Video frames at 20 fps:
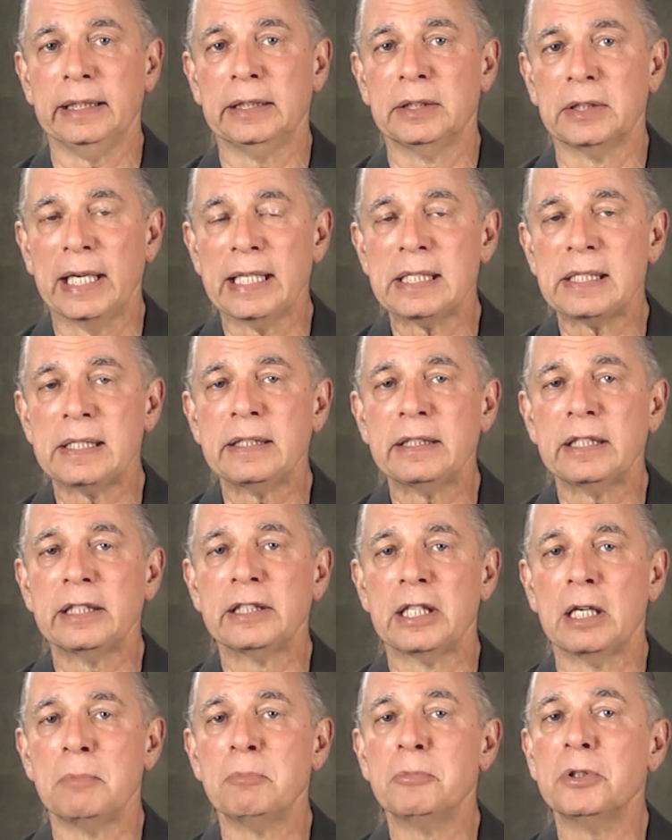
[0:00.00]
and licensed a
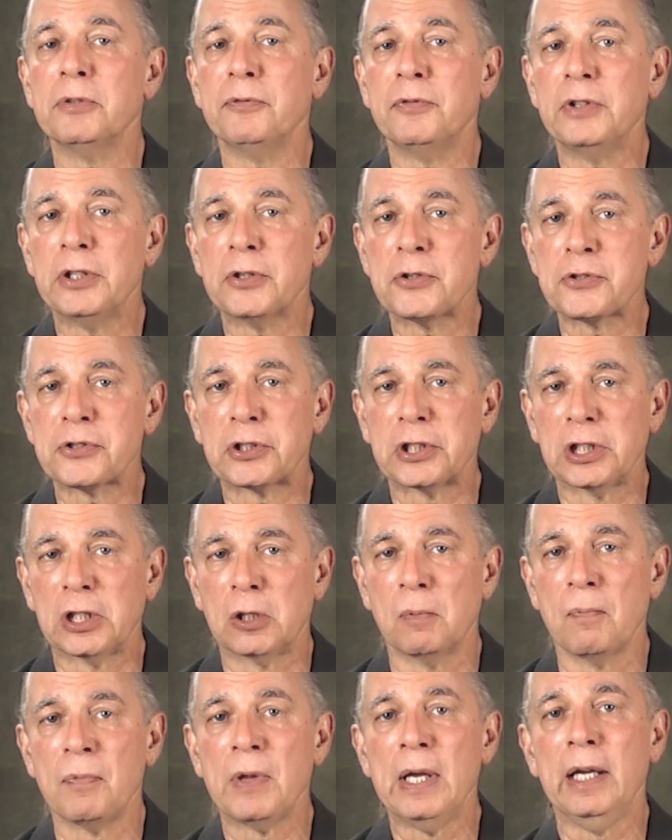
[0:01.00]
number of years
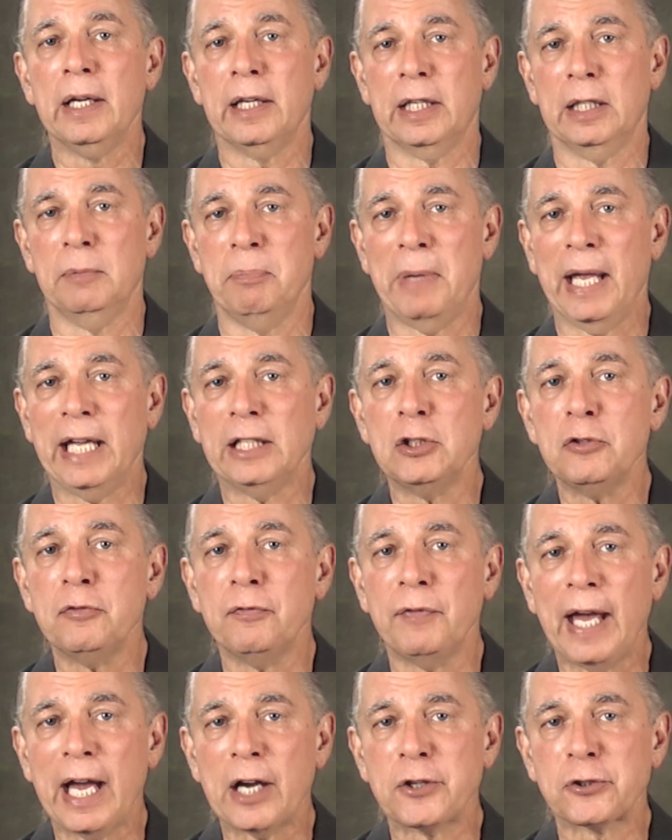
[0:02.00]
ago and
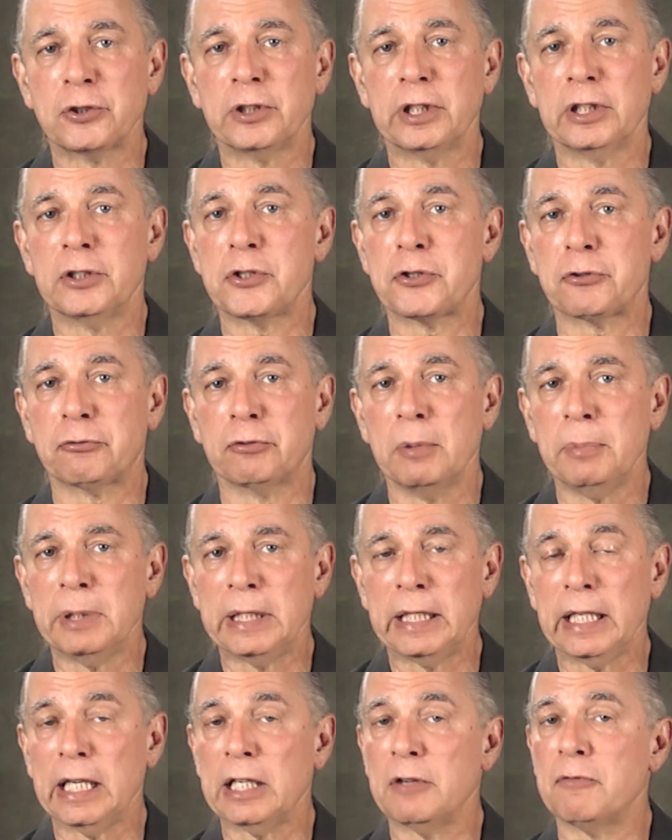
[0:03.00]
manufactured and
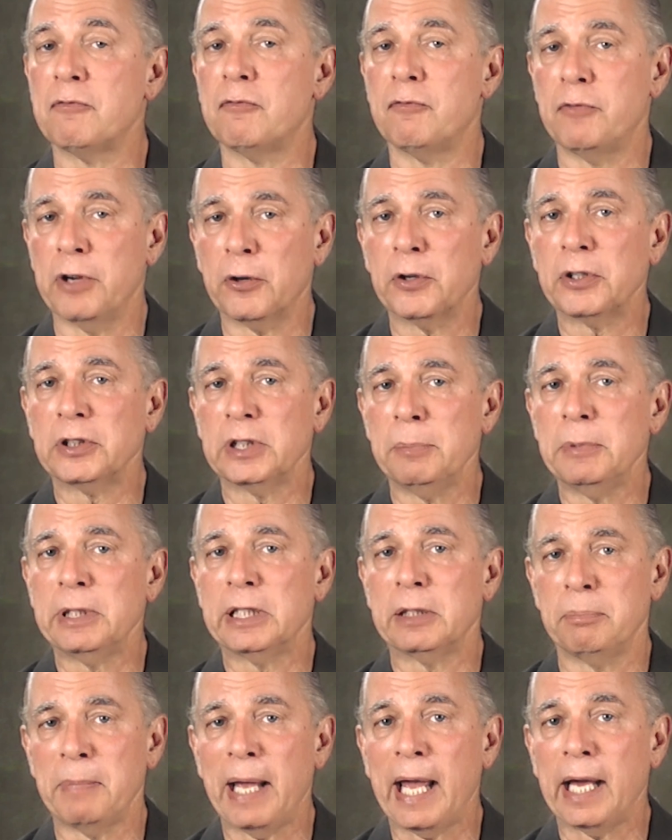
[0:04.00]
distributed in a very
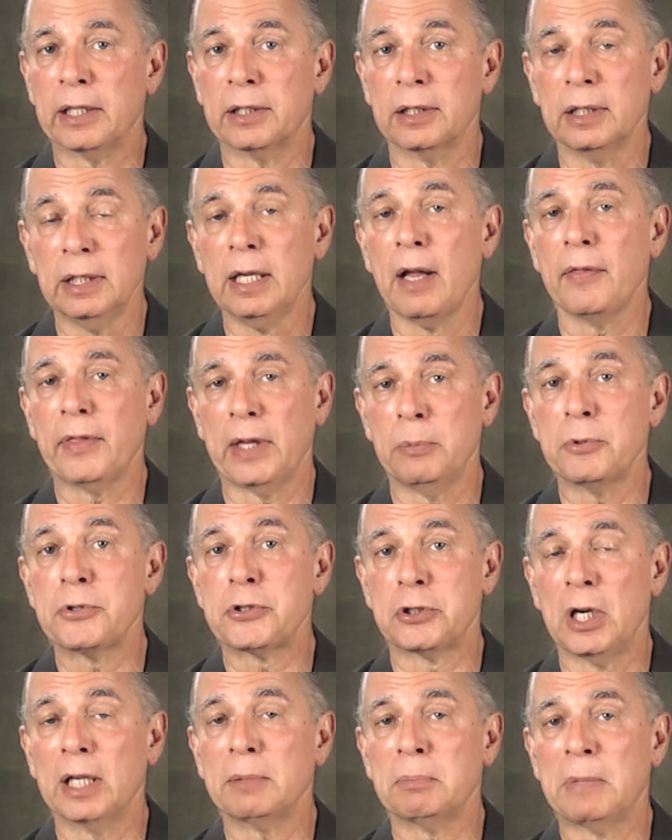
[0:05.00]
limited manner that was
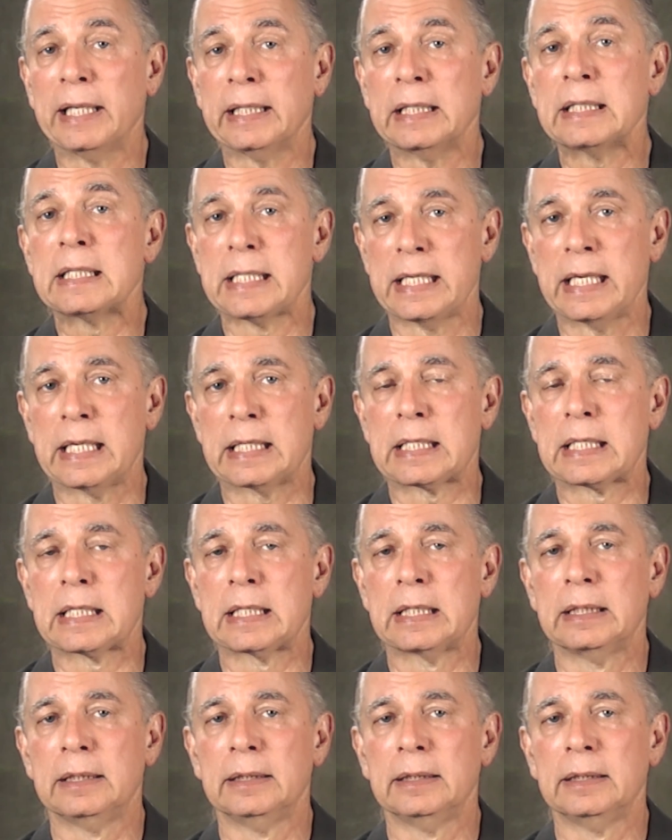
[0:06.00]
not my intent.